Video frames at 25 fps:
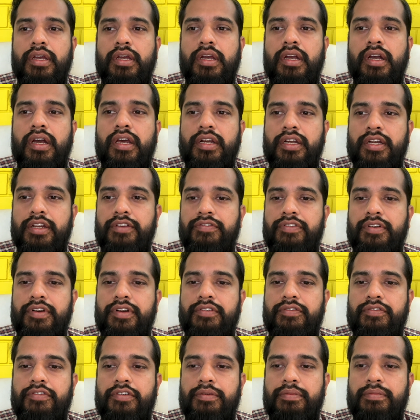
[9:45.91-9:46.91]
are
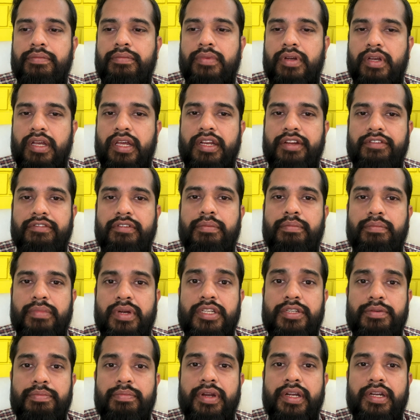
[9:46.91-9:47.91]
different from, are even
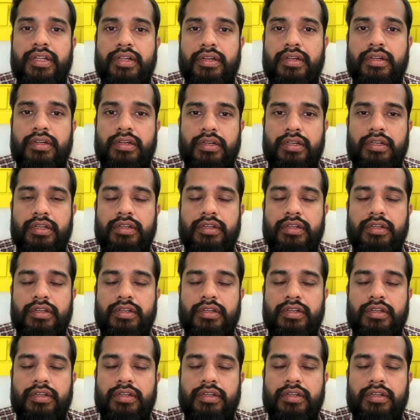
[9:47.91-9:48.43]
much better